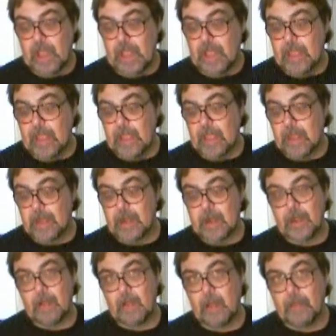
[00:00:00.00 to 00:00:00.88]

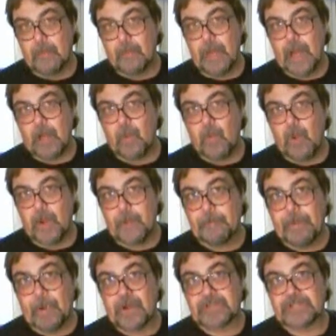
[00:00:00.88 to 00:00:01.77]
and about
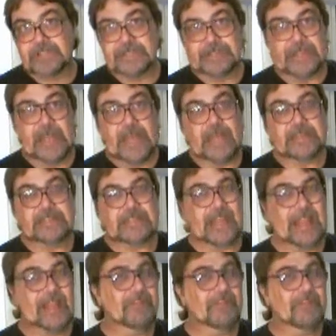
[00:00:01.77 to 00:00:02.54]
one person dies